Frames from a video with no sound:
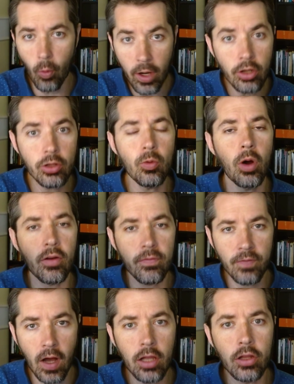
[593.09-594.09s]
where you are,
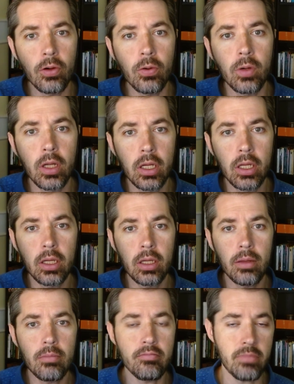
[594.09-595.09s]
follow
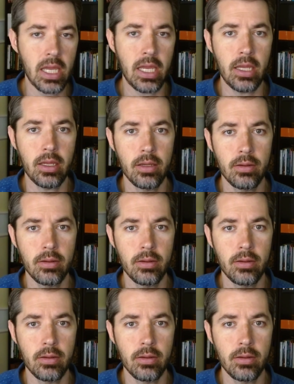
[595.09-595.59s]
me.